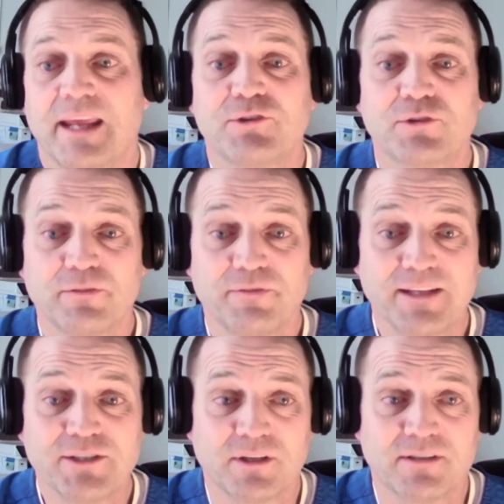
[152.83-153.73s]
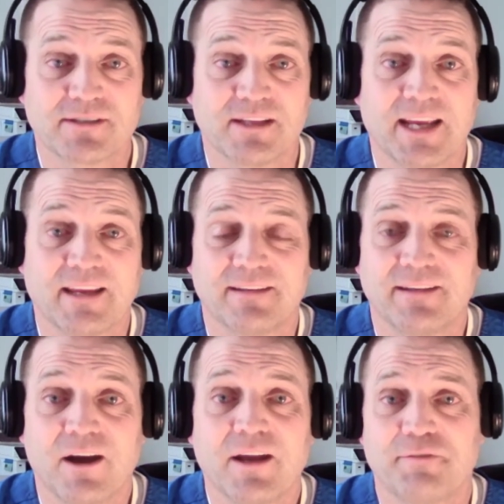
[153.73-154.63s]
interventions like
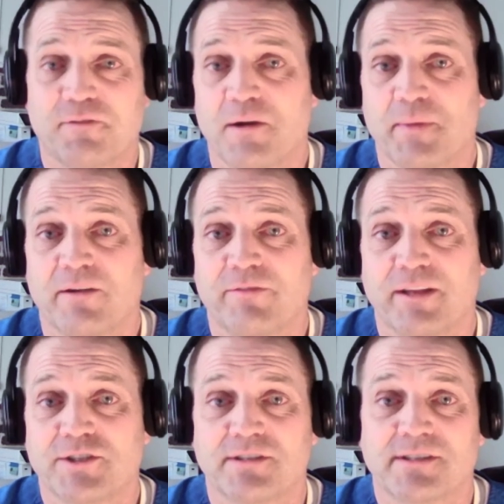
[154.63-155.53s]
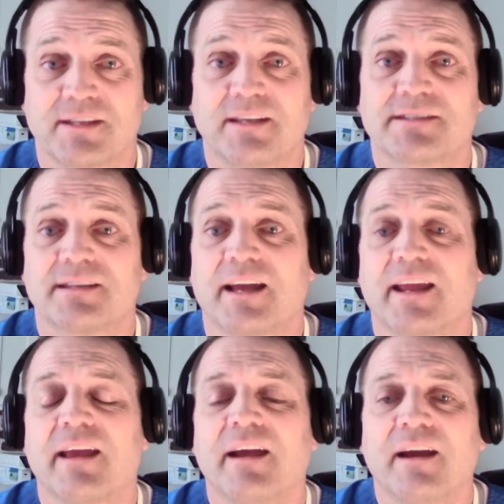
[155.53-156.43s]
non-pharm interventions, things
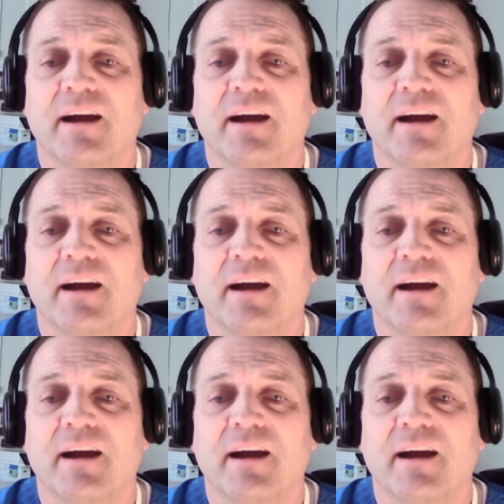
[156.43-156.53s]
like